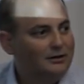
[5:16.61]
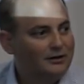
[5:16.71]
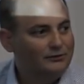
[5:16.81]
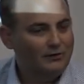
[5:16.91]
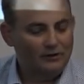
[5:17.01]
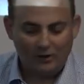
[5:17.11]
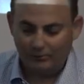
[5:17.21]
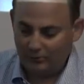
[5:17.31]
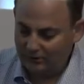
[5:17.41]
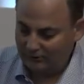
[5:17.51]
And so I
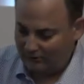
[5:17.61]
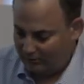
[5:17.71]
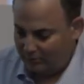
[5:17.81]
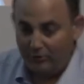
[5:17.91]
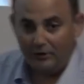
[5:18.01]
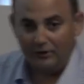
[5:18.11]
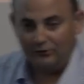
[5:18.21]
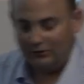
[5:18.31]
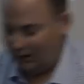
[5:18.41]
dropped one of these off the porch